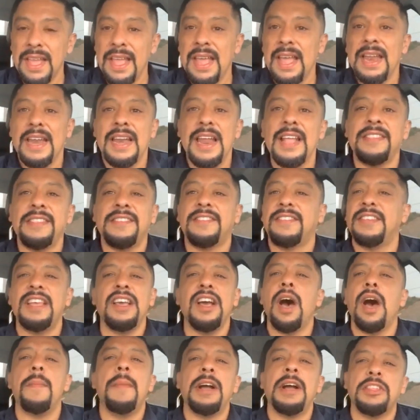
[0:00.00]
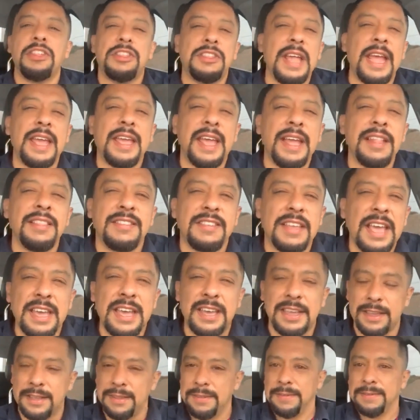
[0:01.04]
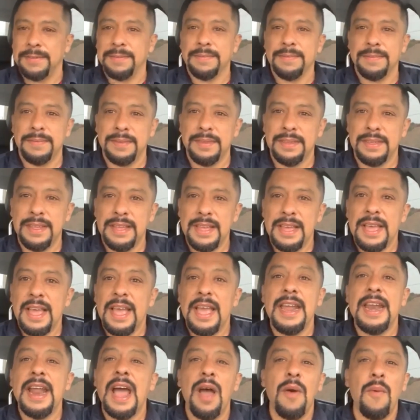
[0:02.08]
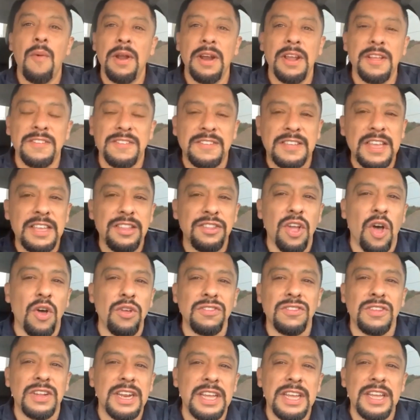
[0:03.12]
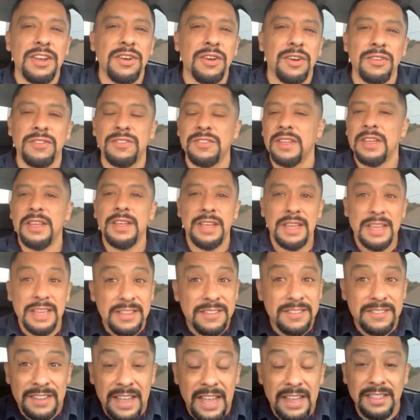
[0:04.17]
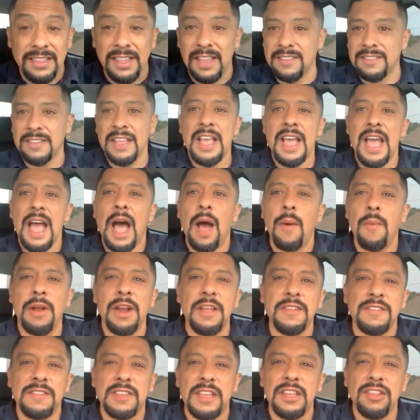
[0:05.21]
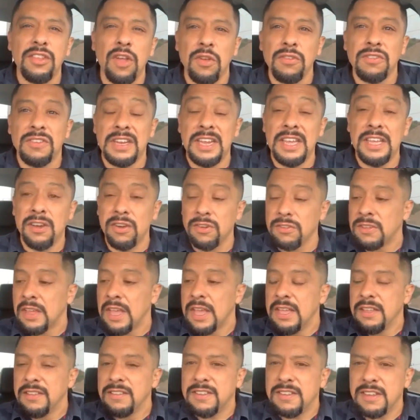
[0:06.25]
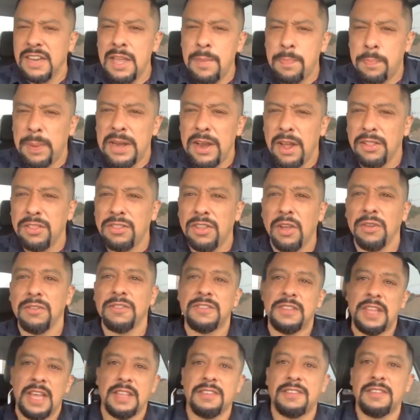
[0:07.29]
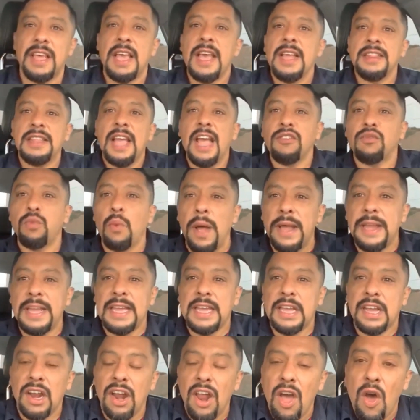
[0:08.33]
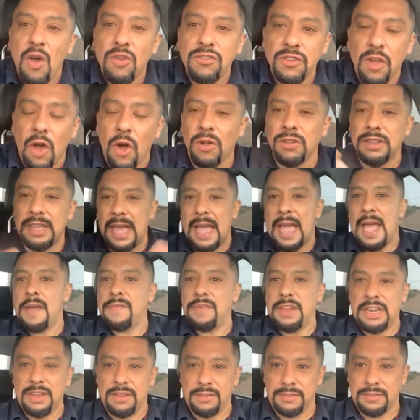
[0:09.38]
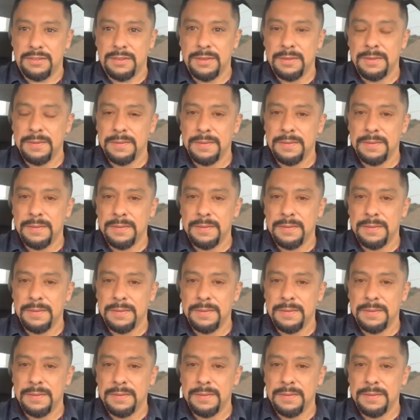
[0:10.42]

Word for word: Let's see how much they can take. And I want to see those leaders. He said this. I want to see those leaders sleeping on those tents. That's why he closed all the avenues.